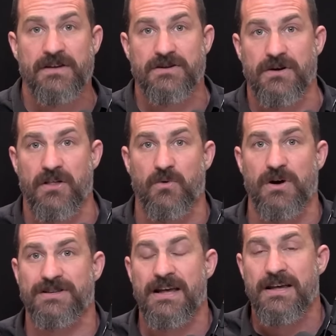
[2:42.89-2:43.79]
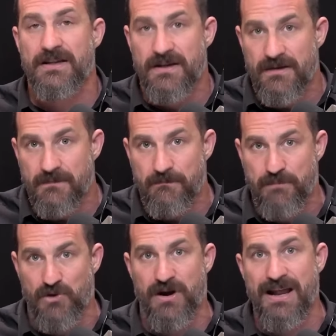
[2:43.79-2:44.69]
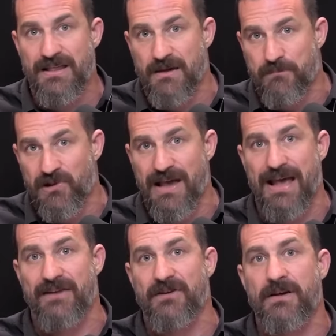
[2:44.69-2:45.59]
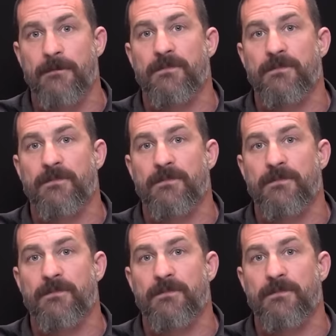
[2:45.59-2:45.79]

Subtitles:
So in other words, burning the plant